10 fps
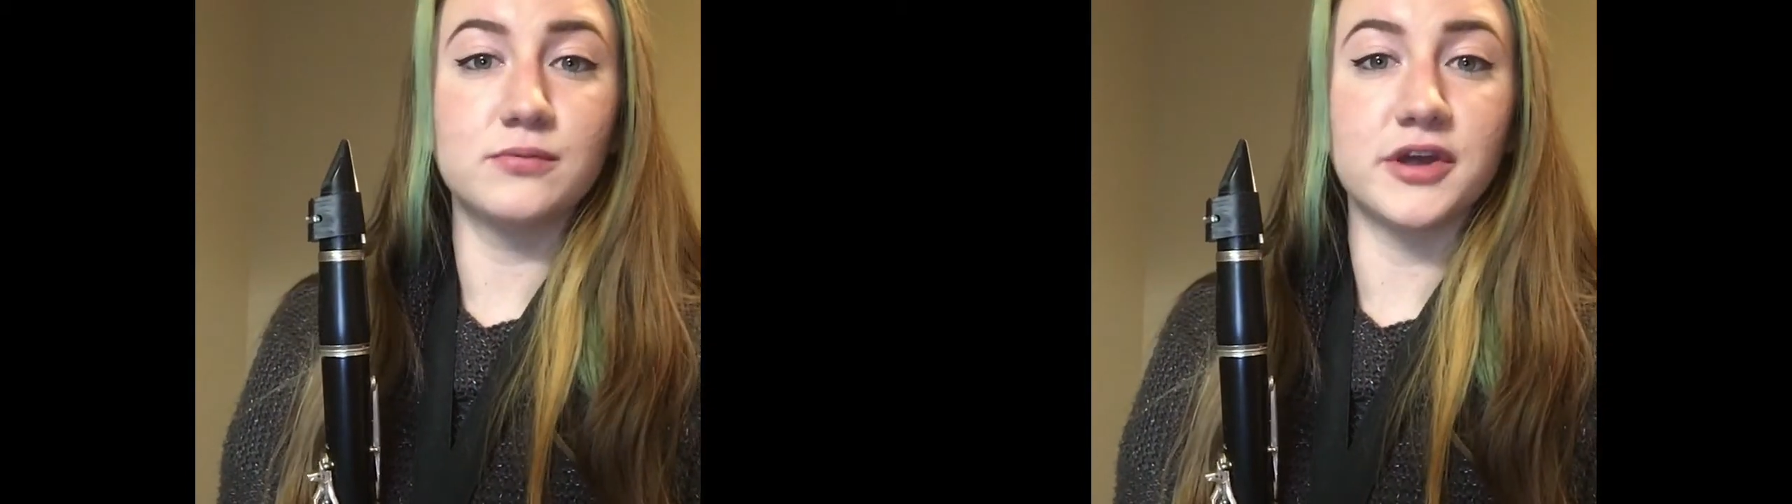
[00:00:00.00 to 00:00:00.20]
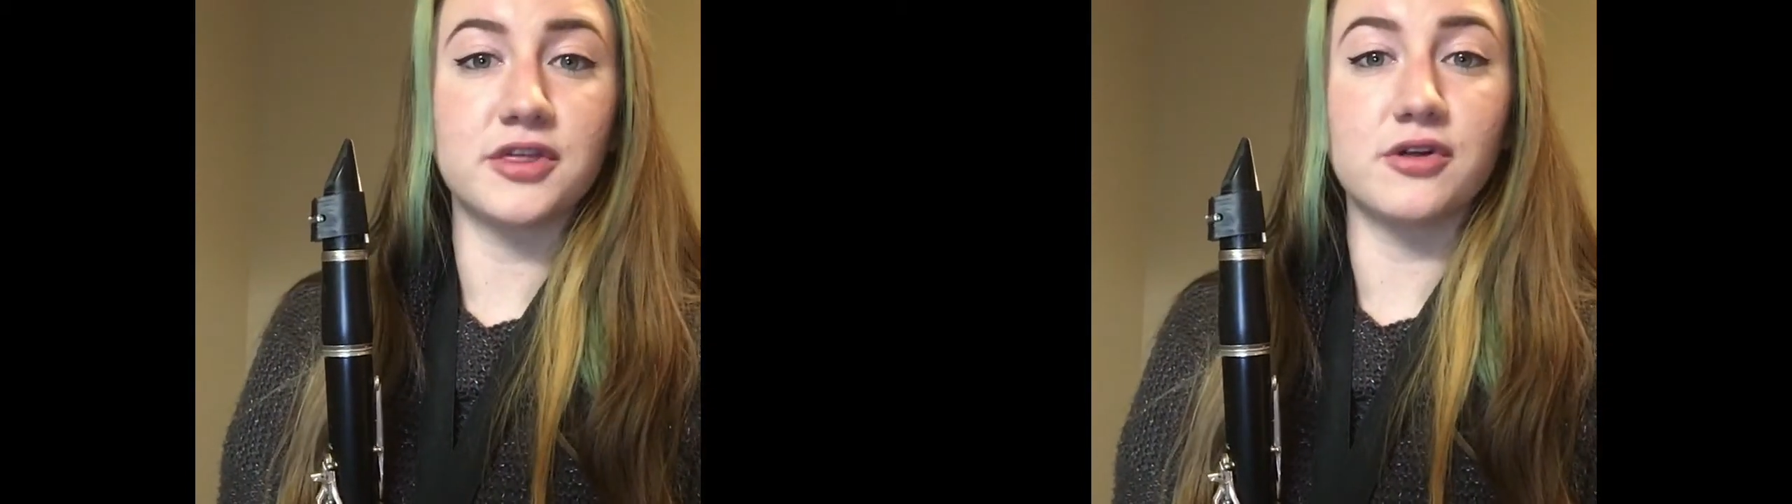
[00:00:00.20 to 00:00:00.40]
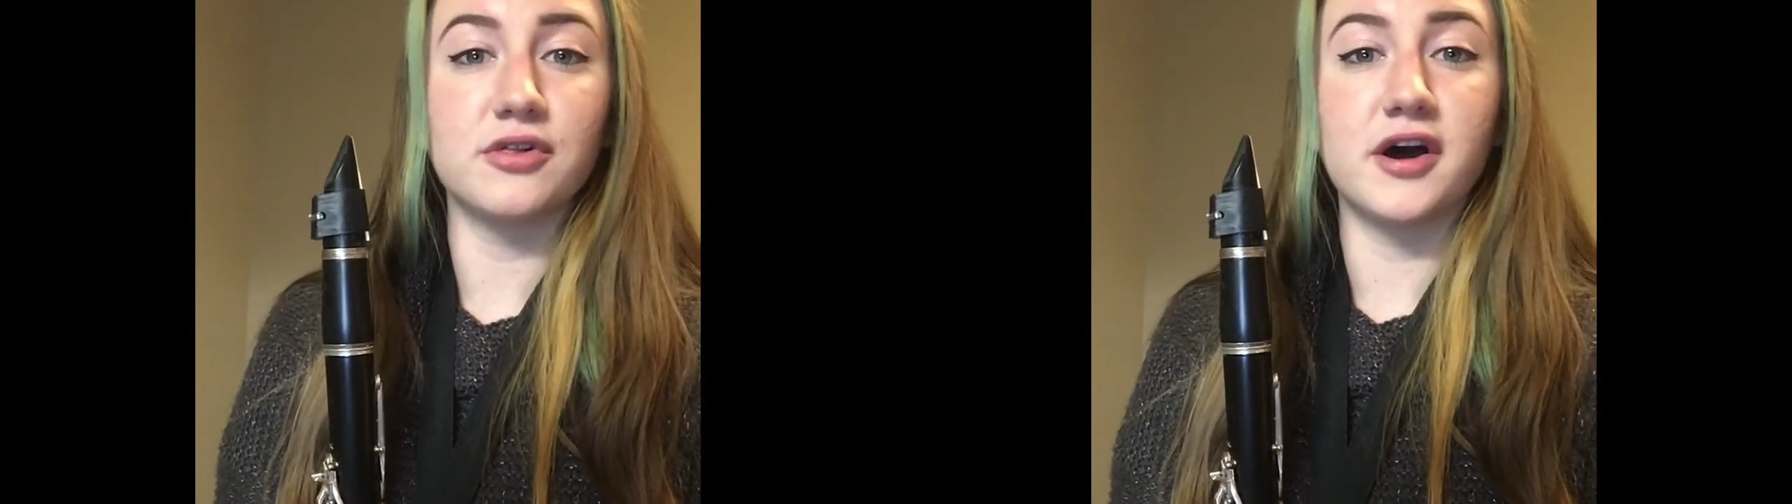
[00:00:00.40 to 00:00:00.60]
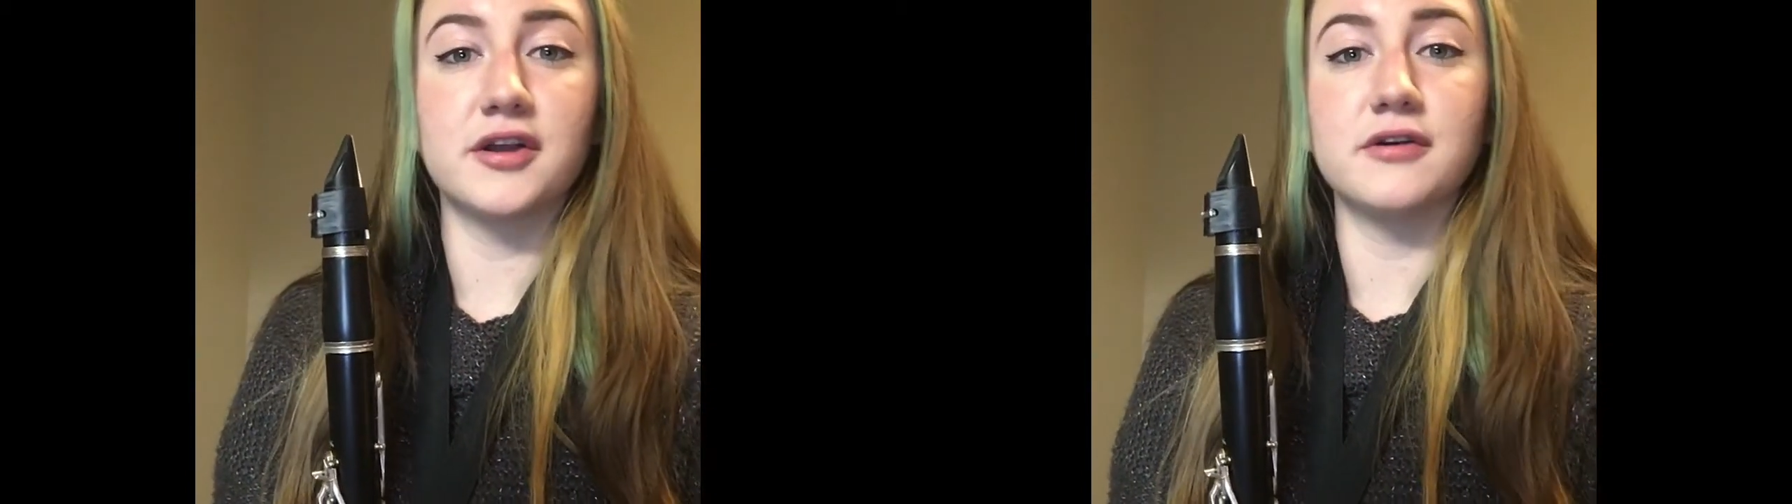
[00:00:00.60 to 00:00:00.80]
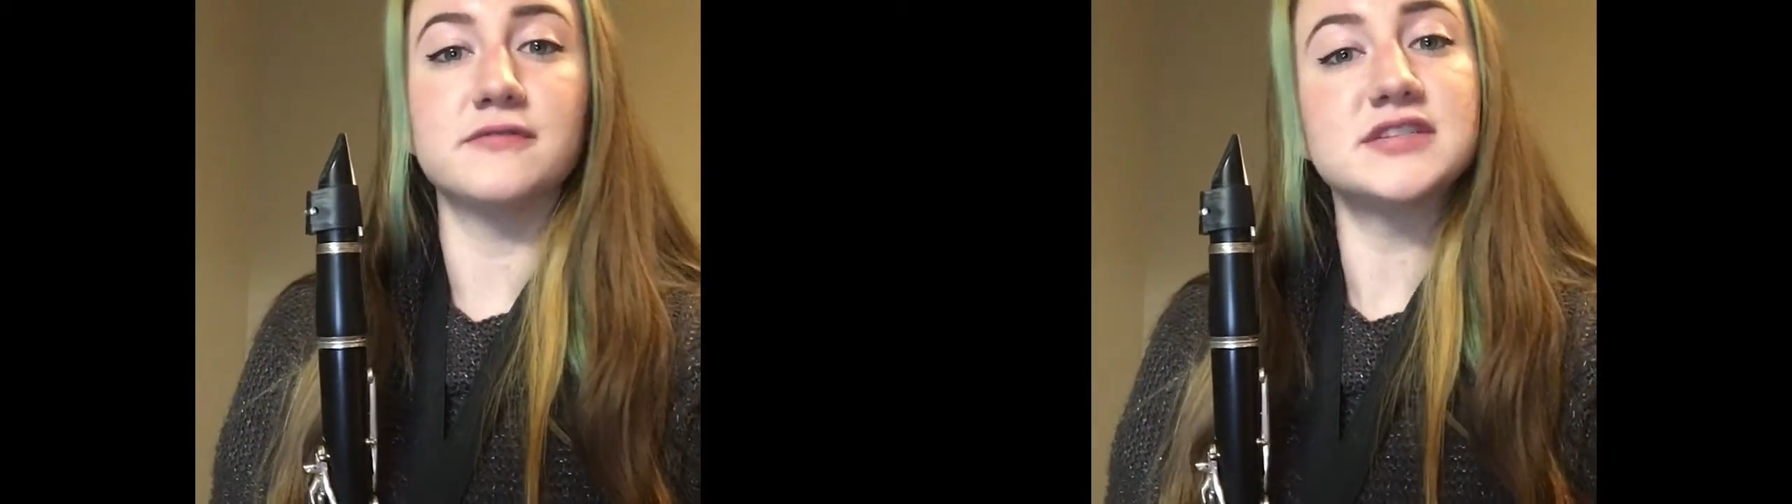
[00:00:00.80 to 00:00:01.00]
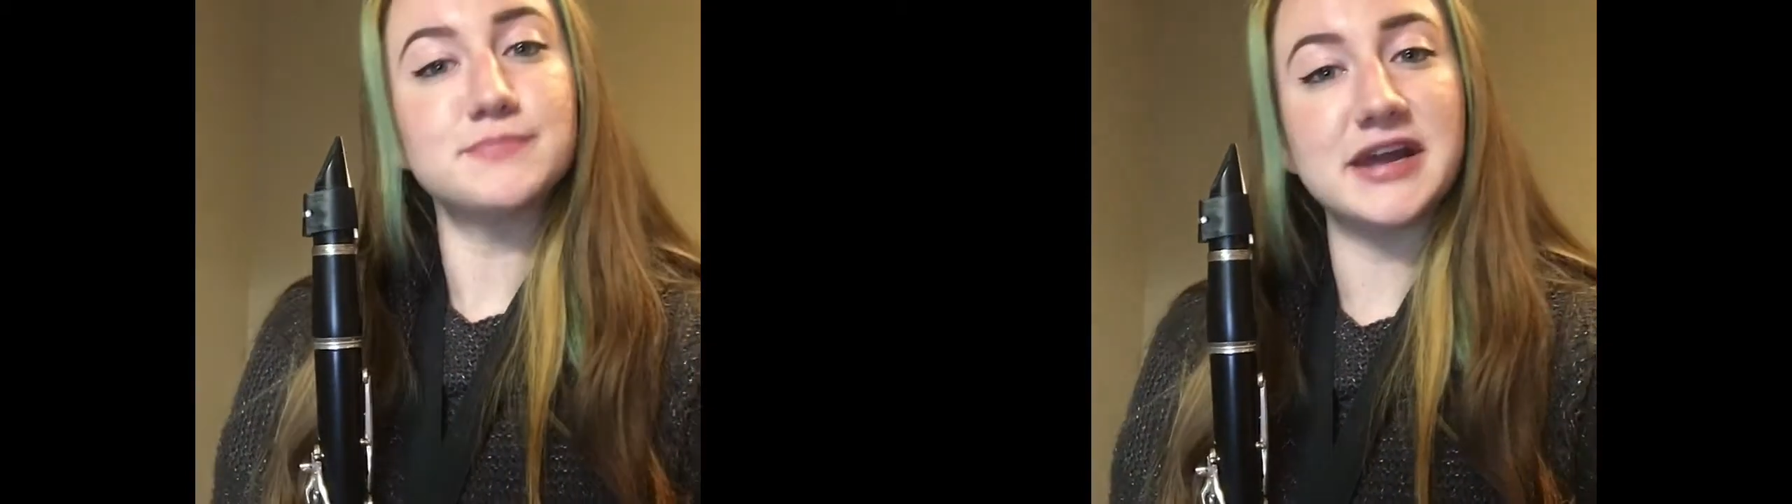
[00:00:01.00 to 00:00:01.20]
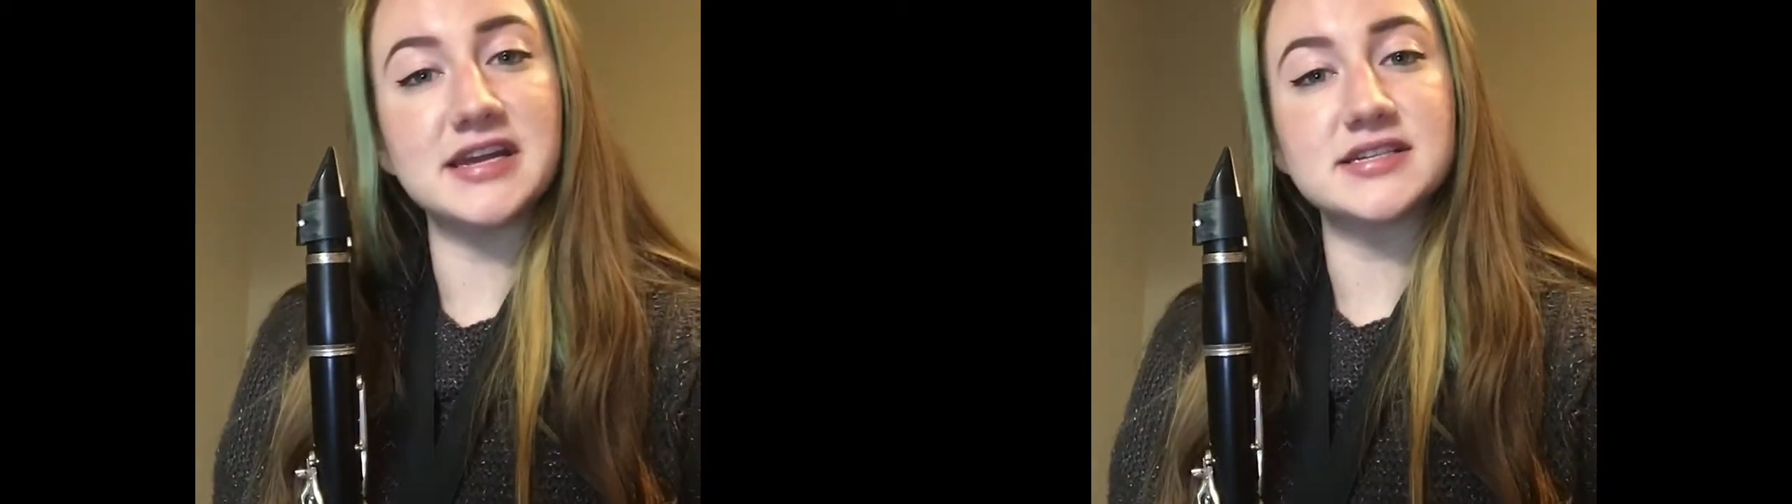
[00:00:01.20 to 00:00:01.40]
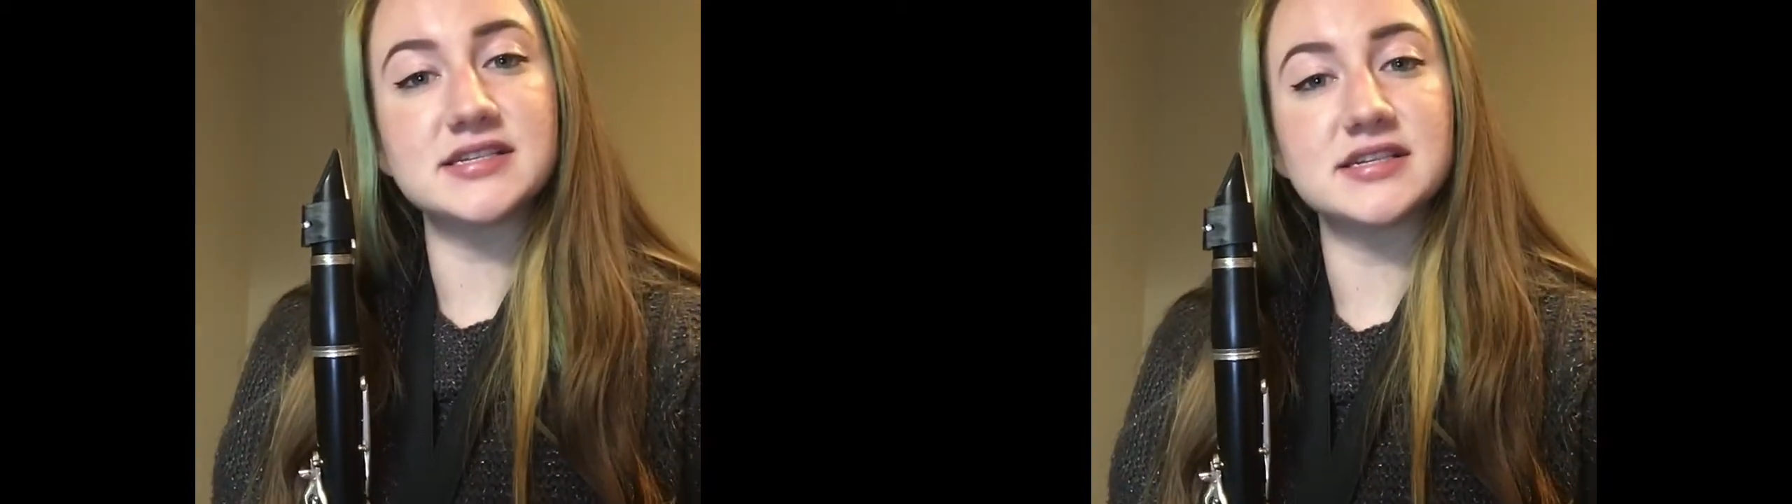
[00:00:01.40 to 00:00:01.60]
with a lot of
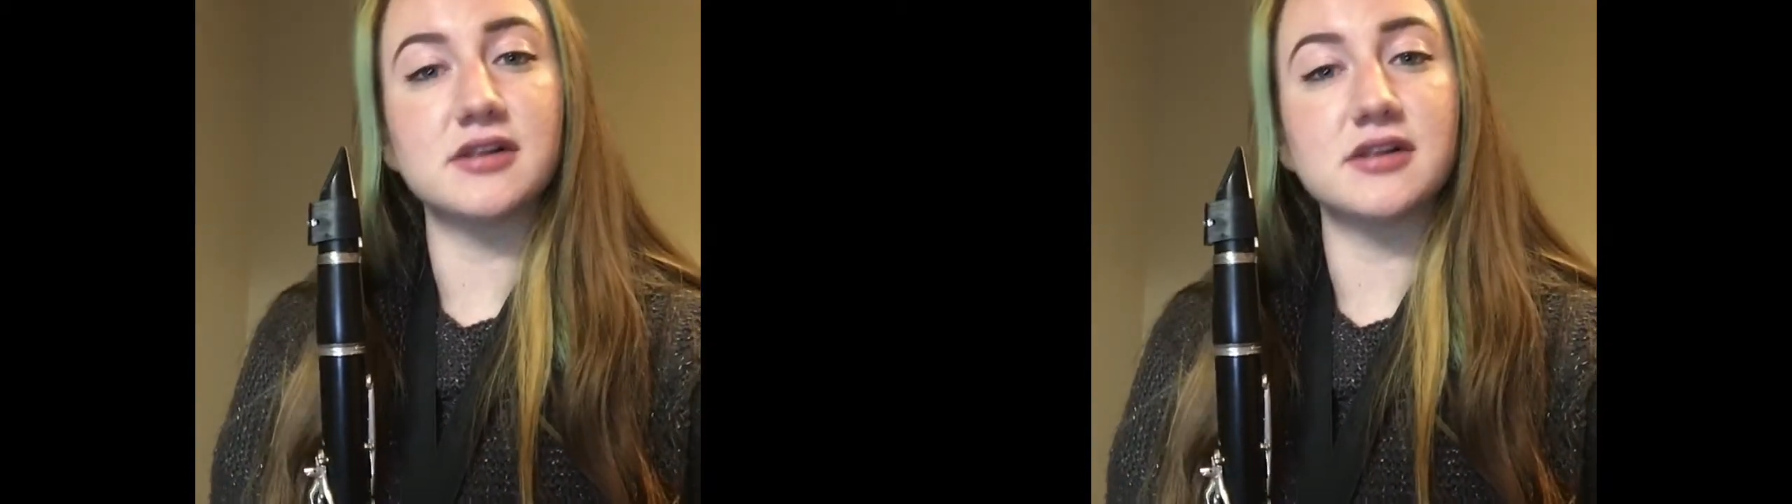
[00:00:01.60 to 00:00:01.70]
space,